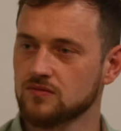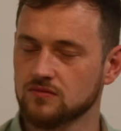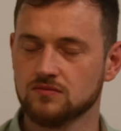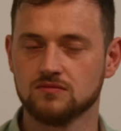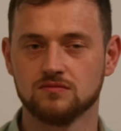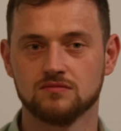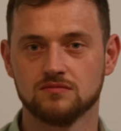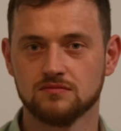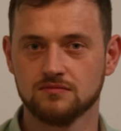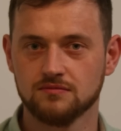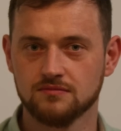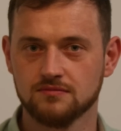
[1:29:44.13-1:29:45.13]
Mm.
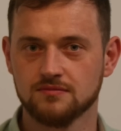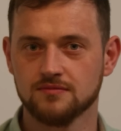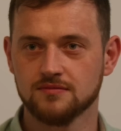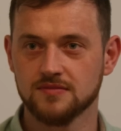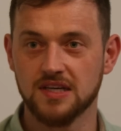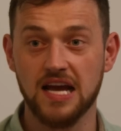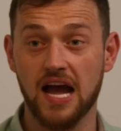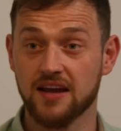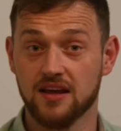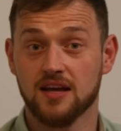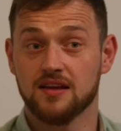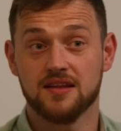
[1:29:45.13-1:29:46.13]
Yeah, I
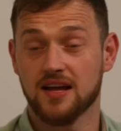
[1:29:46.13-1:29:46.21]
get,